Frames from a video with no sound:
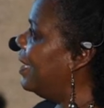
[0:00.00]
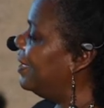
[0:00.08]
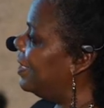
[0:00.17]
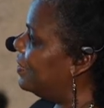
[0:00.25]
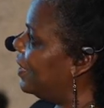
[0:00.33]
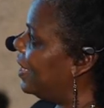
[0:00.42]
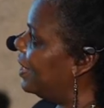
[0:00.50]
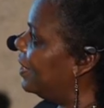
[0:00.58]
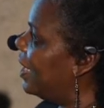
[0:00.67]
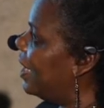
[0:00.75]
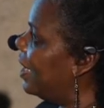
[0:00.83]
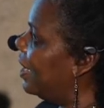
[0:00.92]
And
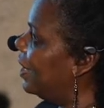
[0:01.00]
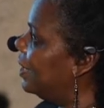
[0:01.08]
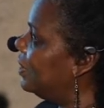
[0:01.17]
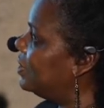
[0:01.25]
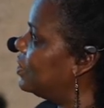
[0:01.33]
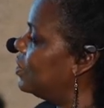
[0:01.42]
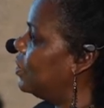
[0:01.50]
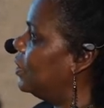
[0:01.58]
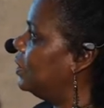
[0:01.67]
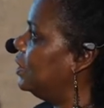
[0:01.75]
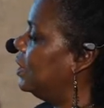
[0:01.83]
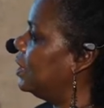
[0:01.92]
then I
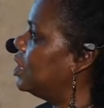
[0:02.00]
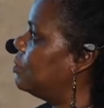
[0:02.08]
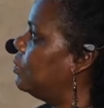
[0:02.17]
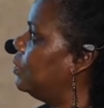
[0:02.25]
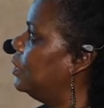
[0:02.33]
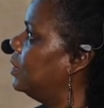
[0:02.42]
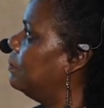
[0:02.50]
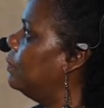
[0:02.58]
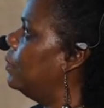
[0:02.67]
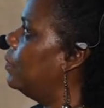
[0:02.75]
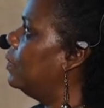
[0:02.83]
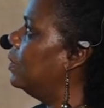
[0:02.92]
started exploring
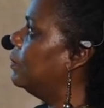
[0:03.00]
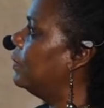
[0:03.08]
more